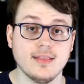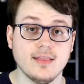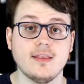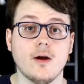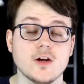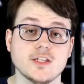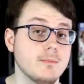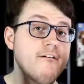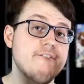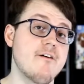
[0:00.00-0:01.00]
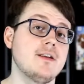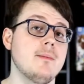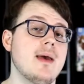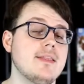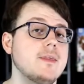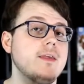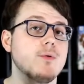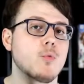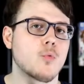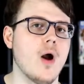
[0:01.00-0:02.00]
There are some fundamentally
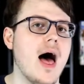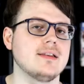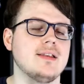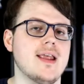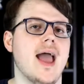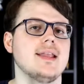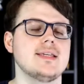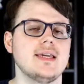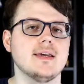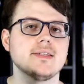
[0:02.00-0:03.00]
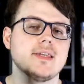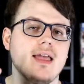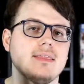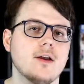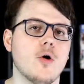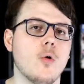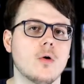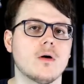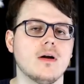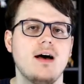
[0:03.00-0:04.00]
rotten ideas at the
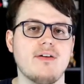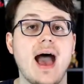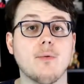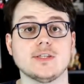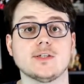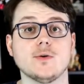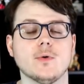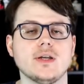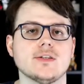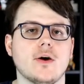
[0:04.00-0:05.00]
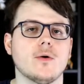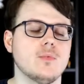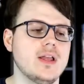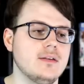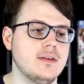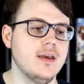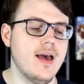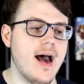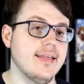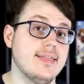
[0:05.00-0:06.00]
core of how its stories are written.
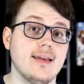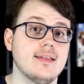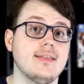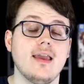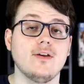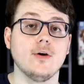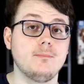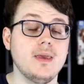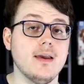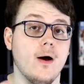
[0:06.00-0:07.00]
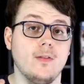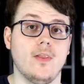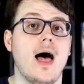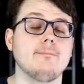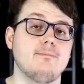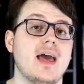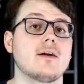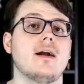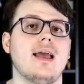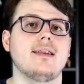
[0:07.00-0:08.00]
I think that they could be a lot better,
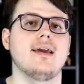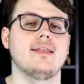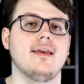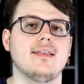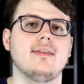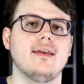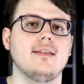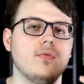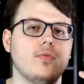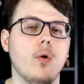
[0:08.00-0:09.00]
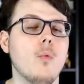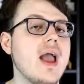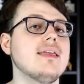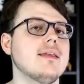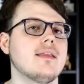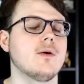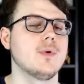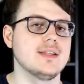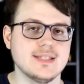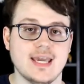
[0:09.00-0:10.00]
and I think that the way that they're
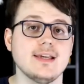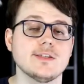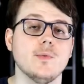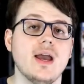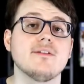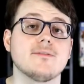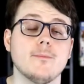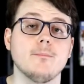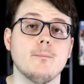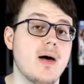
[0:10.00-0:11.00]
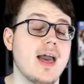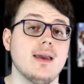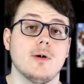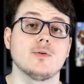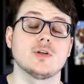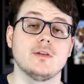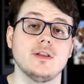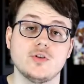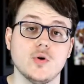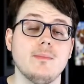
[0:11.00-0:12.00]
written takes away from my emotional
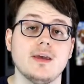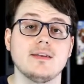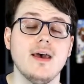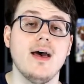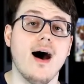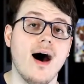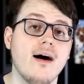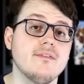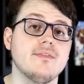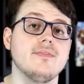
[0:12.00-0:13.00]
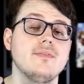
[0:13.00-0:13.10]
enjoyment of